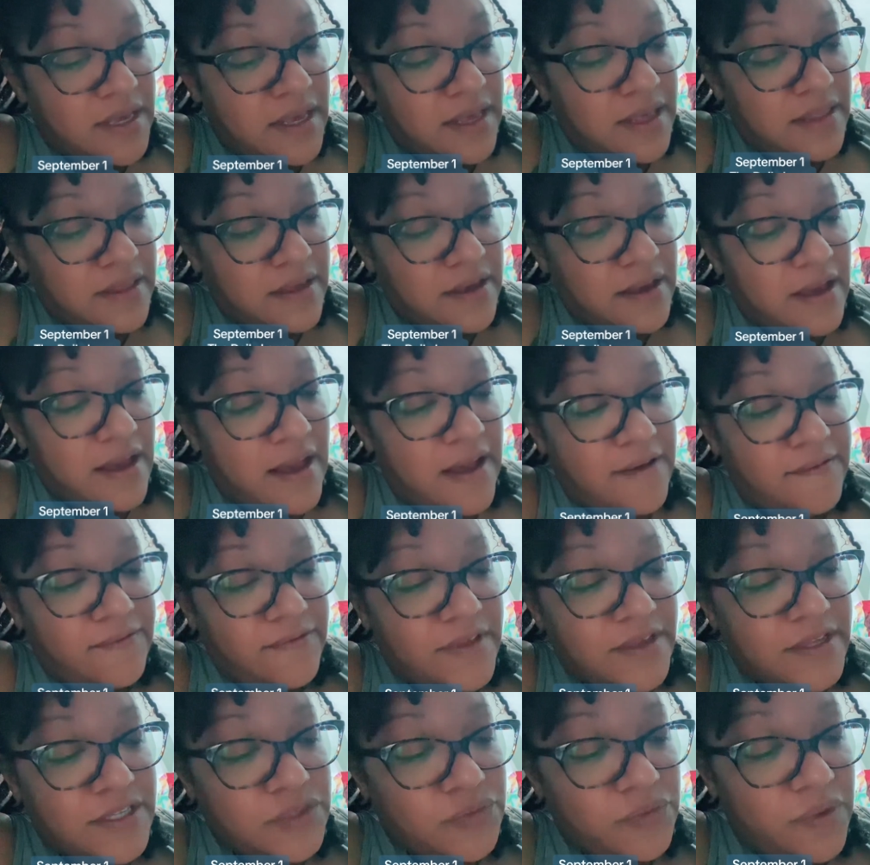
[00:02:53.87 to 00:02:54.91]
in the
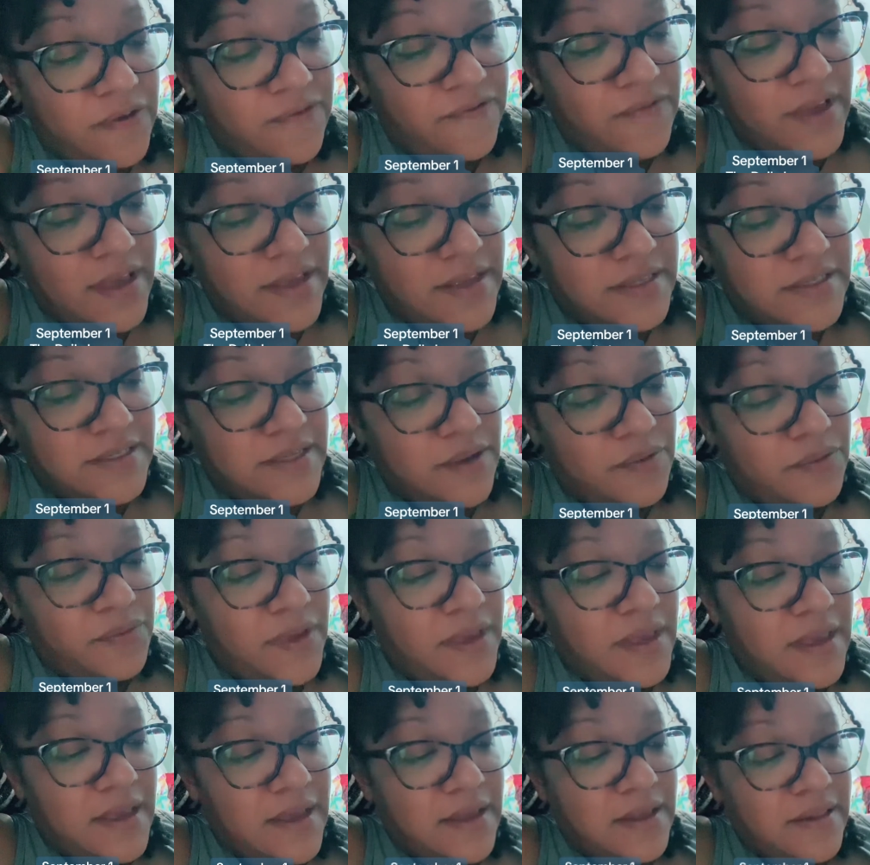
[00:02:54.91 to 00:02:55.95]
conflicts we face that
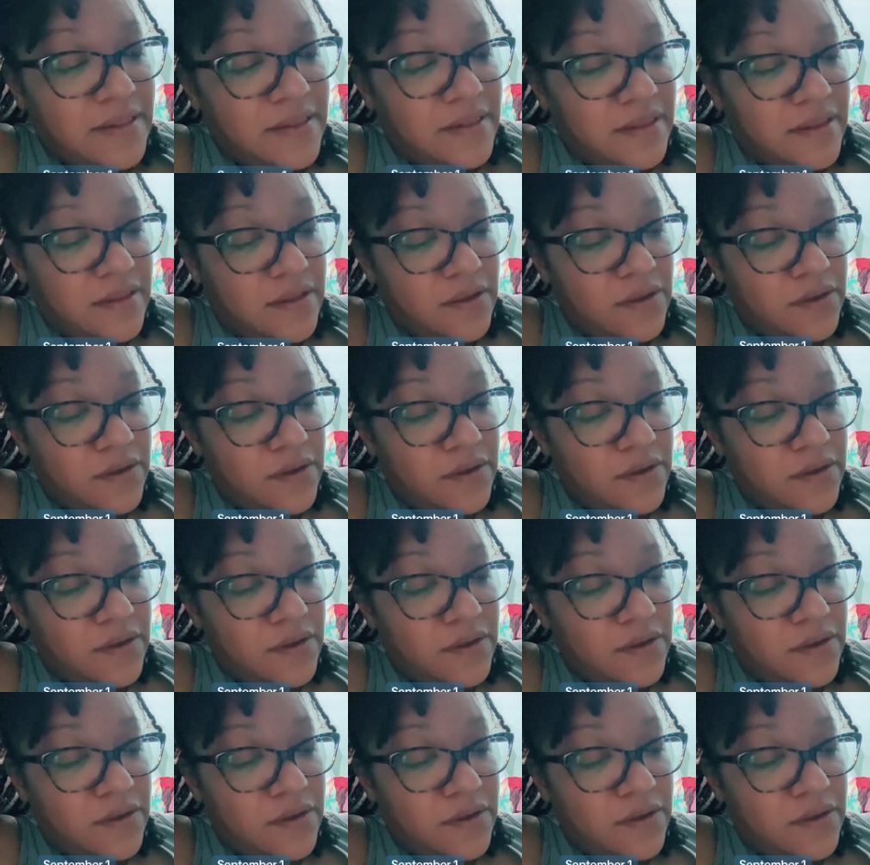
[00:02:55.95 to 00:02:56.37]
we can